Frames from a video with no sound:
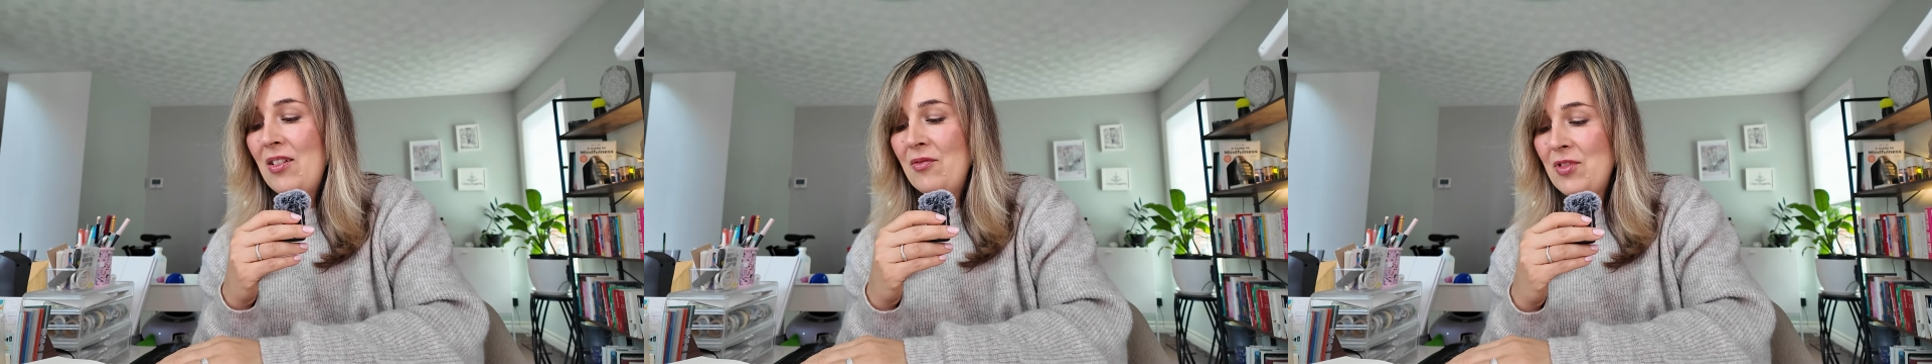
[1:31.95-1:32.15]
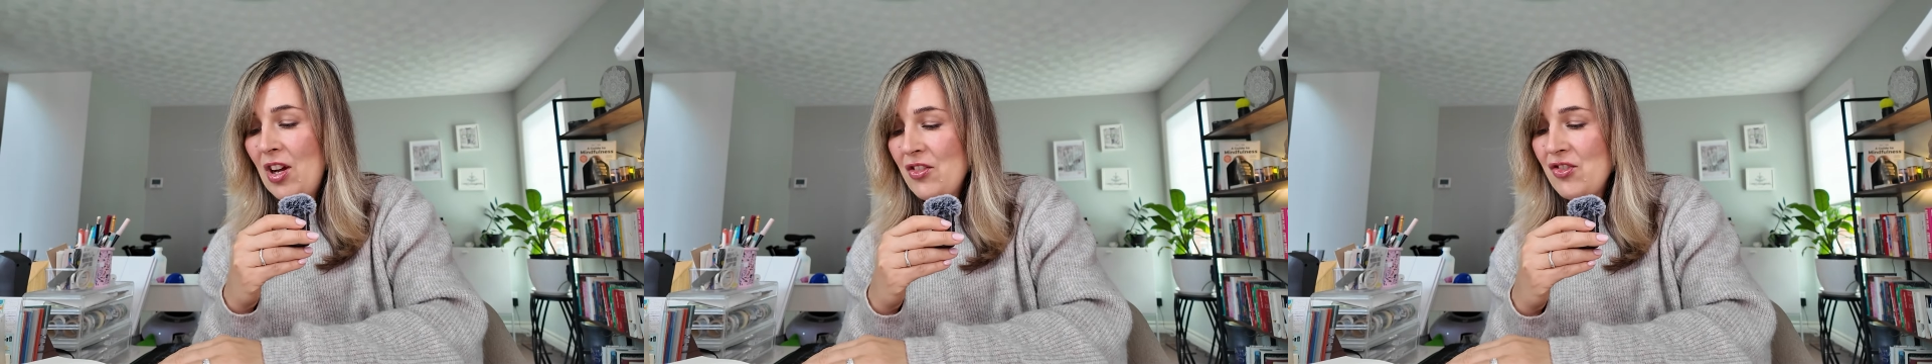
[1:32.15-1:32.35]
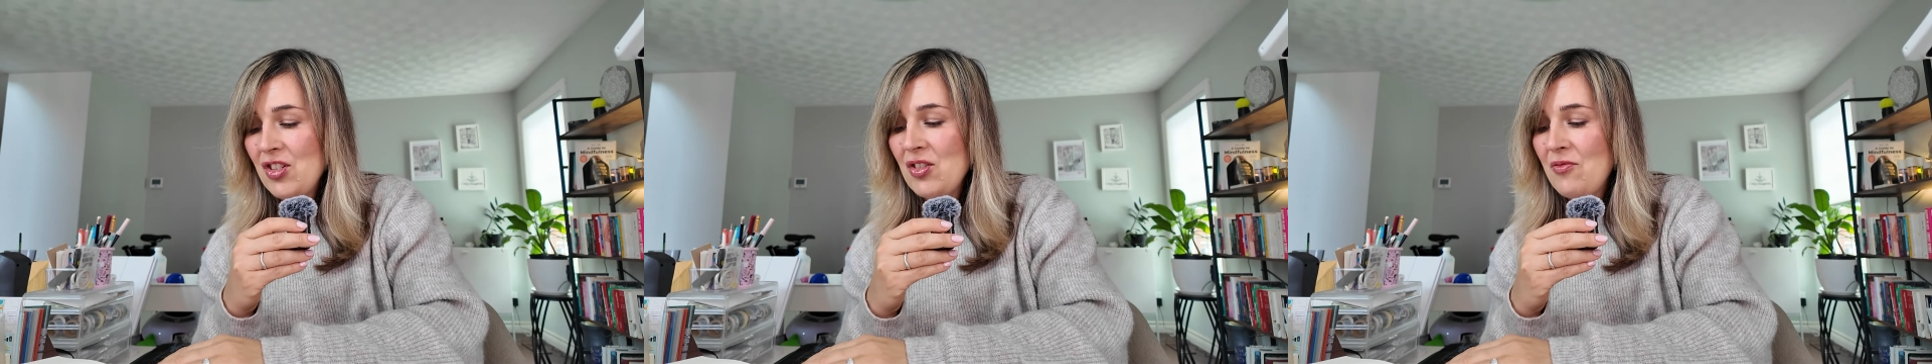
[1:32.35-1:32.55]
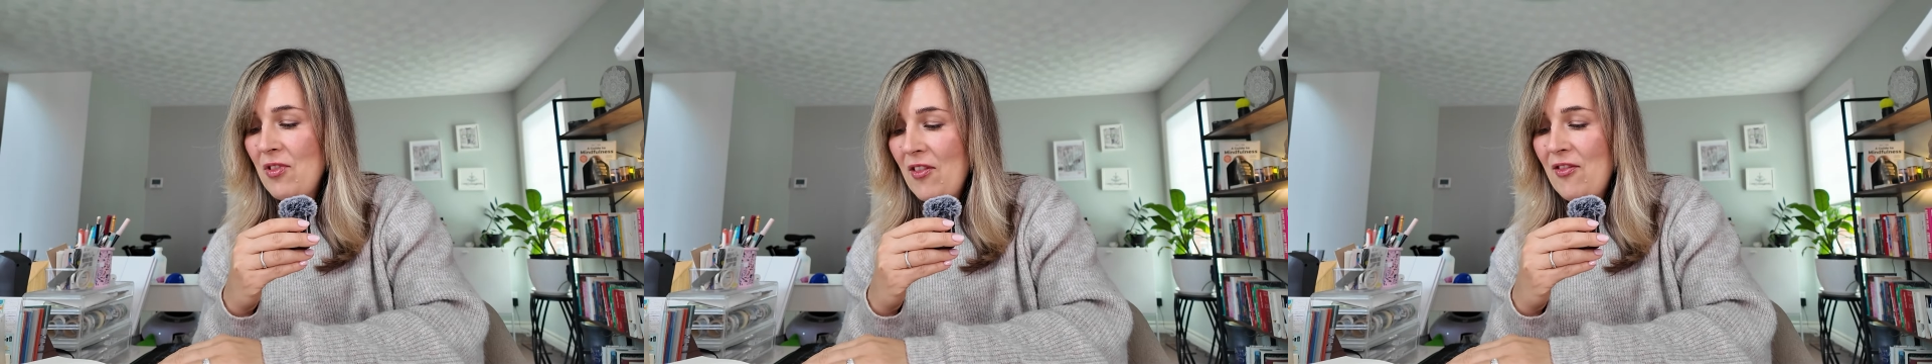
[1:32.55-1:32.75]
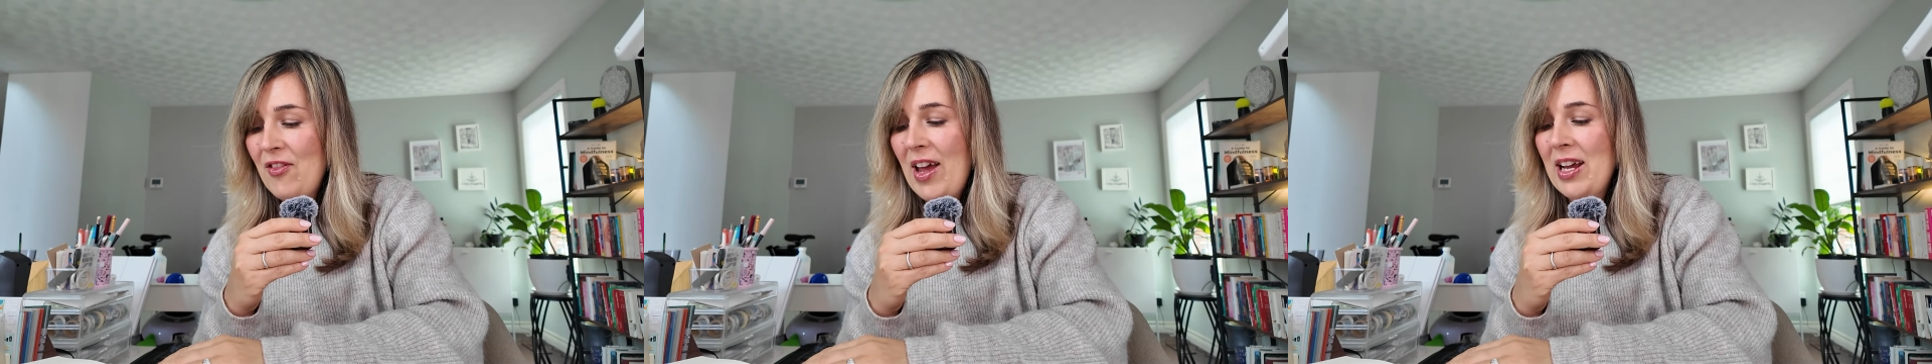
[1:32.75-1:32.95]
not just
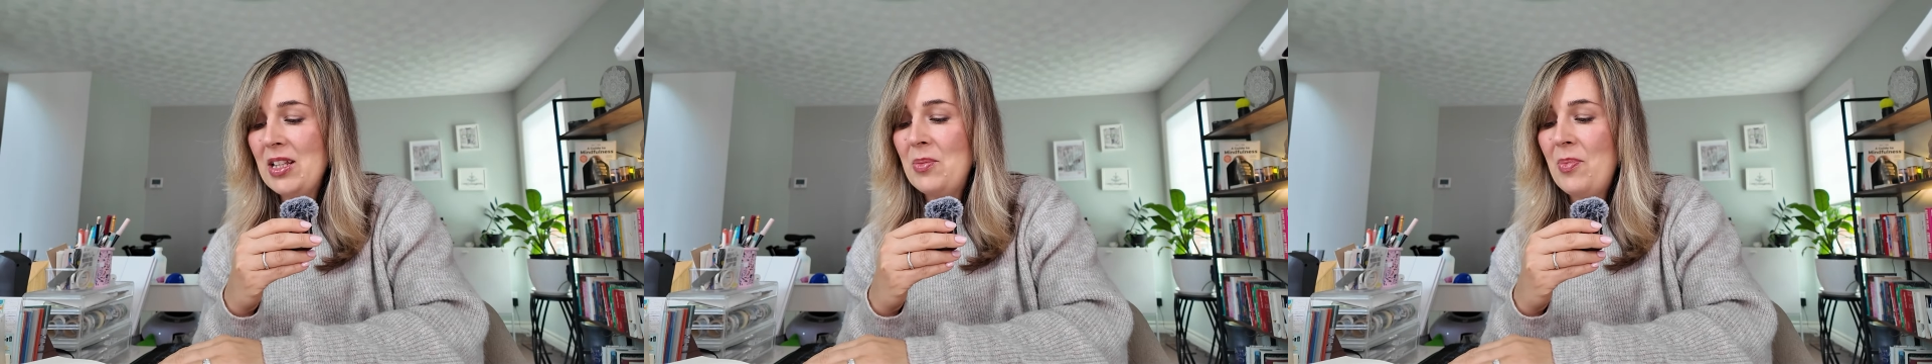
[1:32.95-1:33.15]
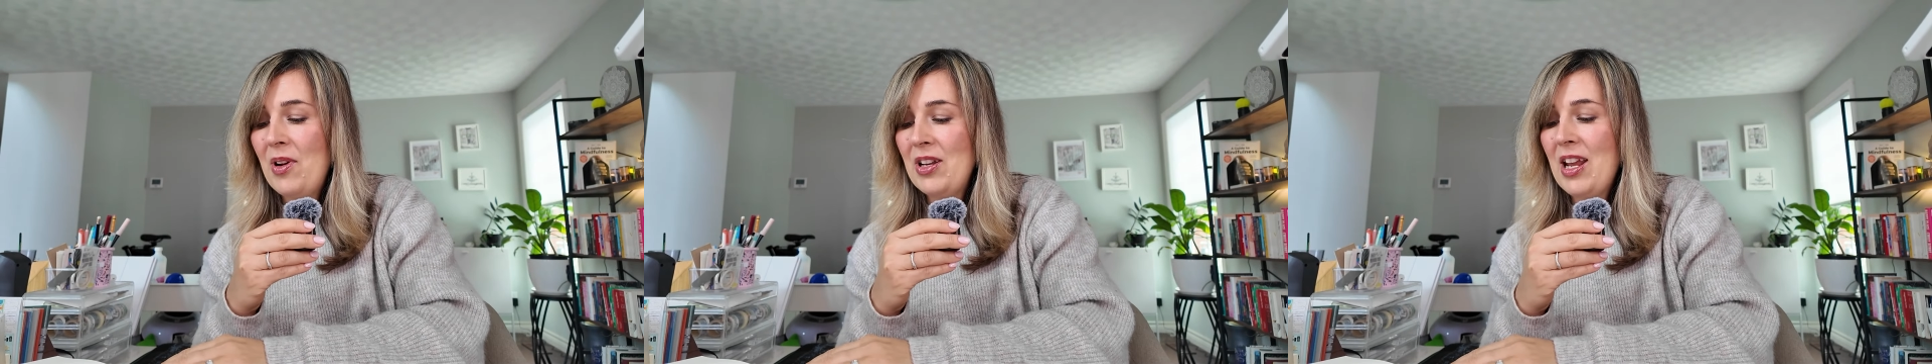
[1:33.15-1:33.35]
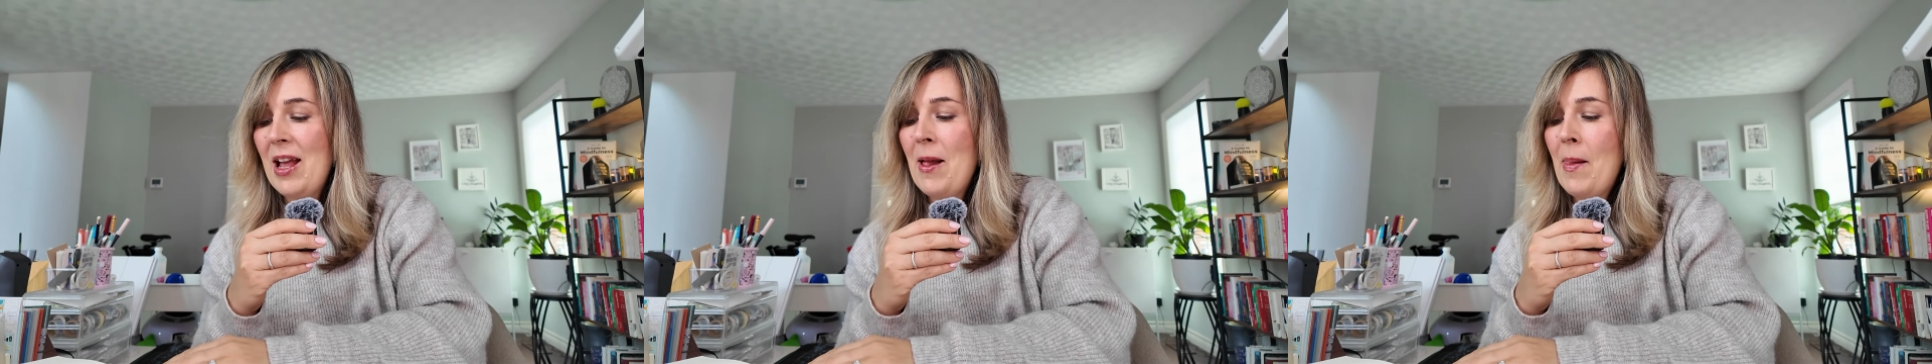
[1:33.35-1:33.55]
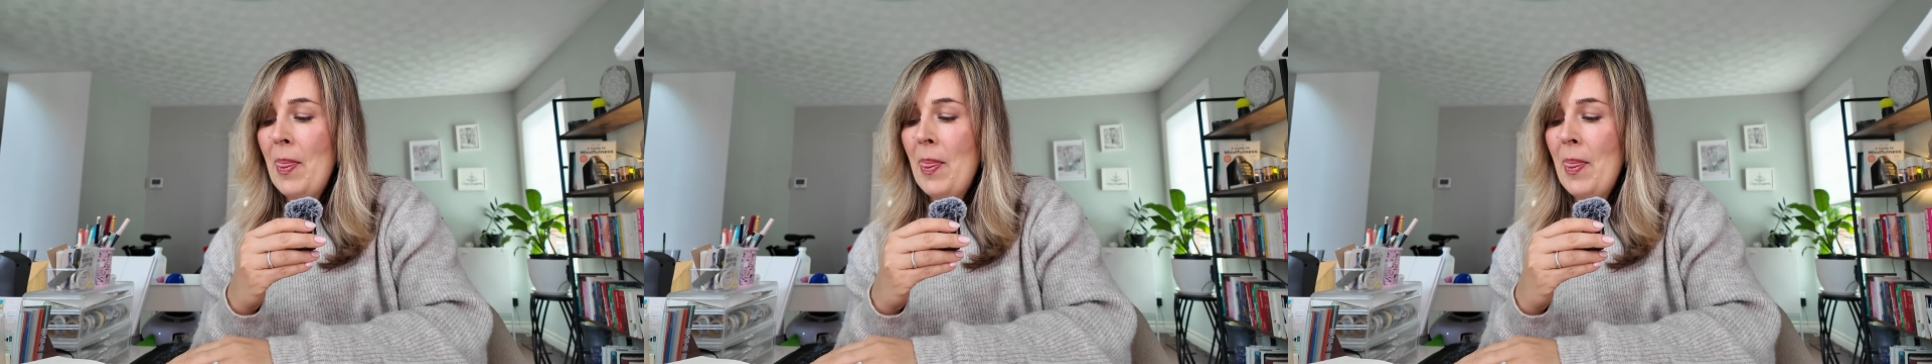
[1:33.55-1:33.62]
reflect, but